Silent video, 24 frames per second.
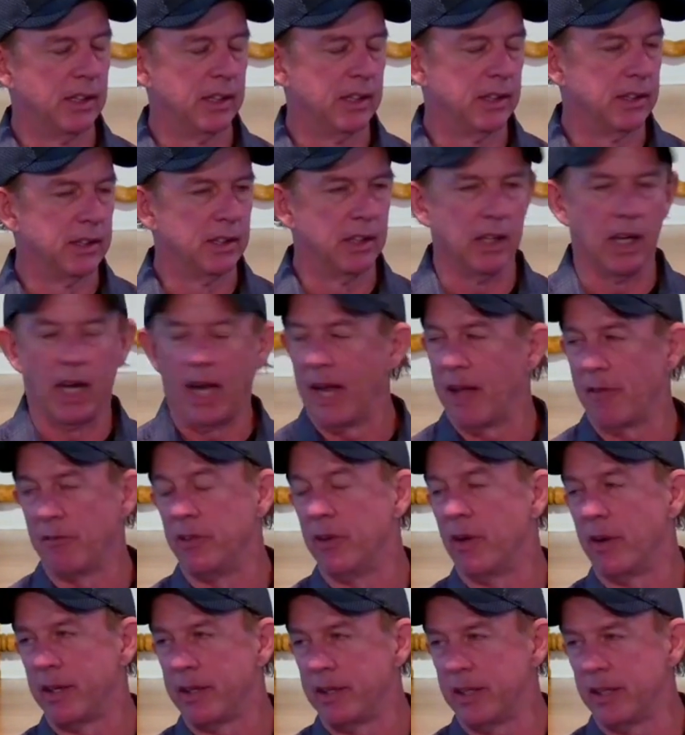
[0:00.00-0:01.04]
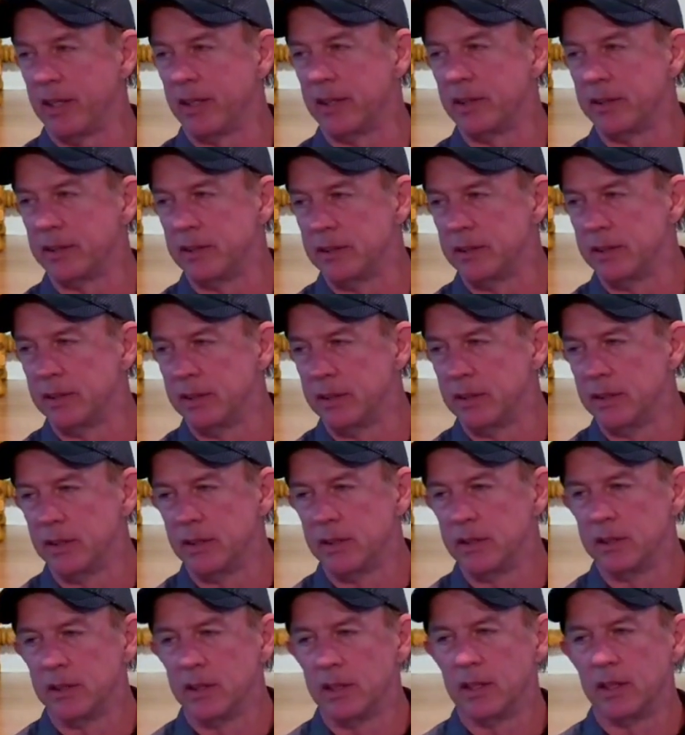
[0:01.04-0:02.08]
I have no idea
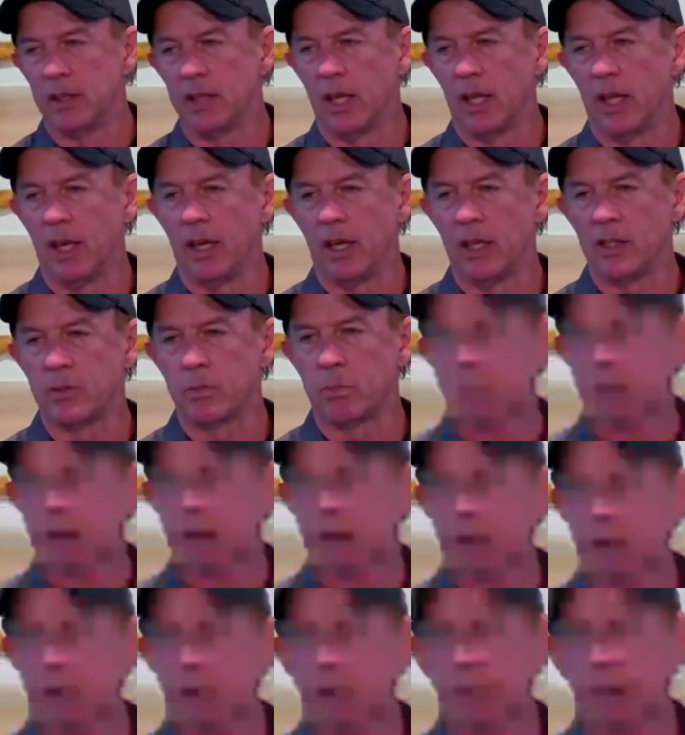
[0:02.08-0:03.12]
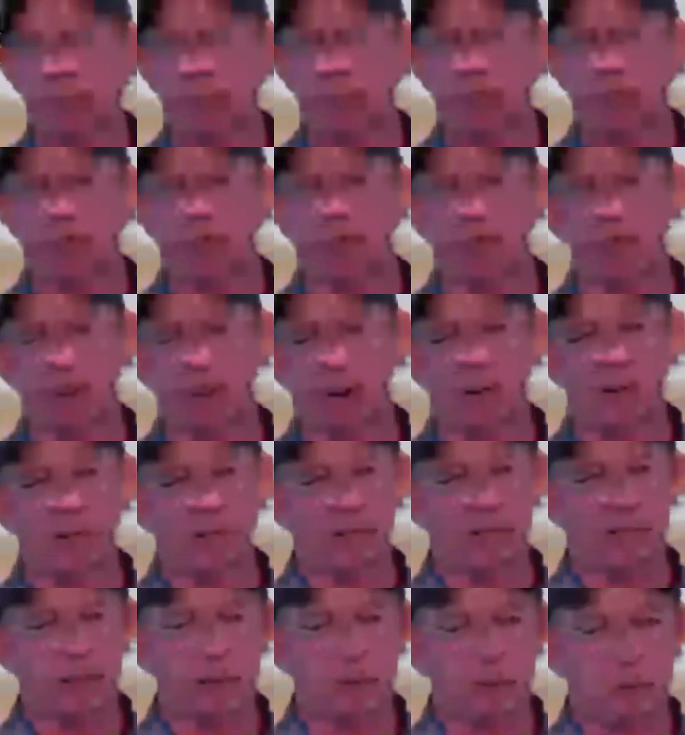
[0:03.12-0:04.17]
and it's probably all different for all of
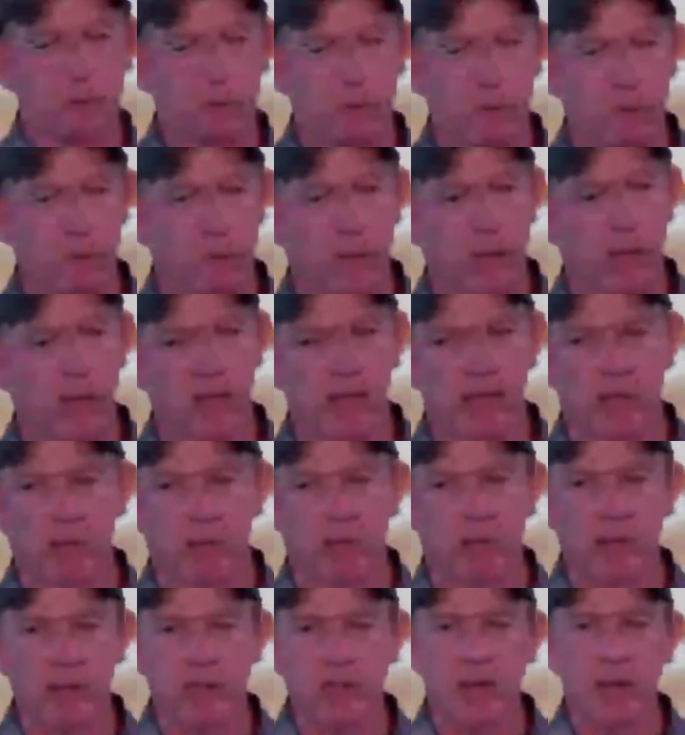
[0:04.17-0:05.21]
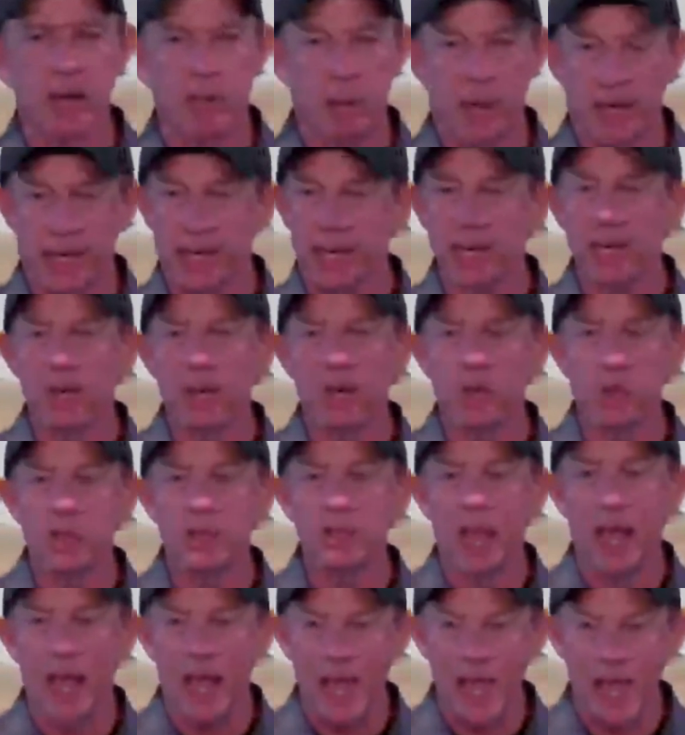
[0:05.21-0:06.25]
us. We breathe at different rates, but He knows
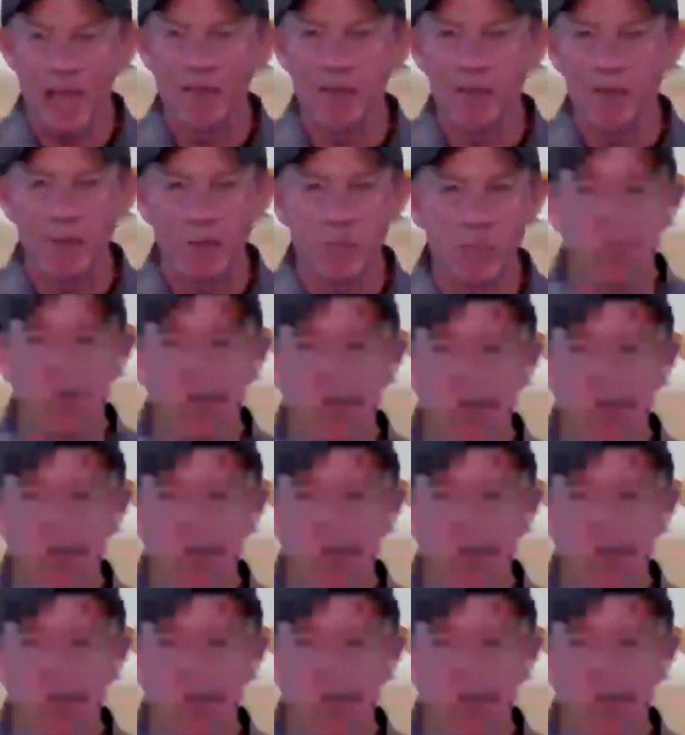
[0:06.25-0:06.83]
every breath you